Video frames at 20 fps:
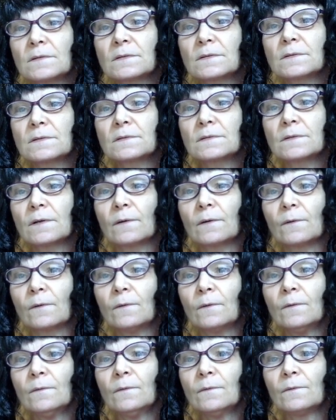
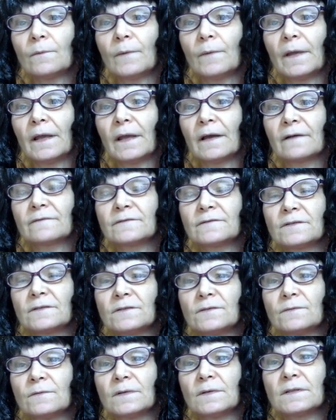So we have to
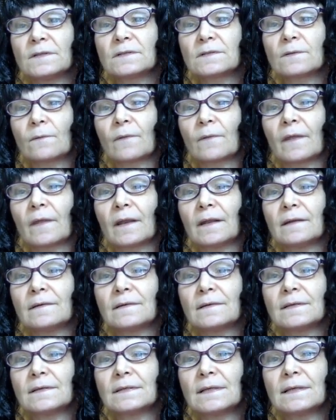do it so that it
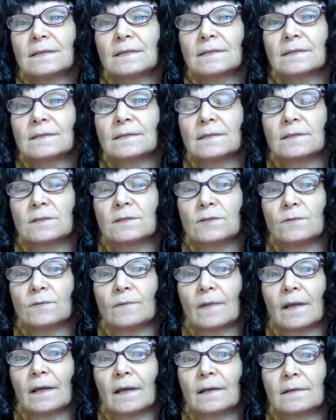doesn't
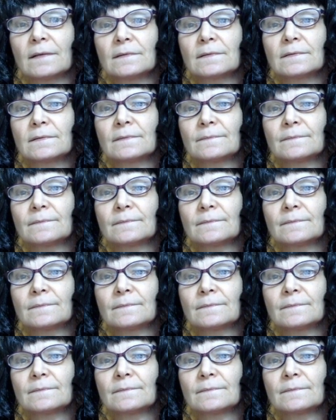do that.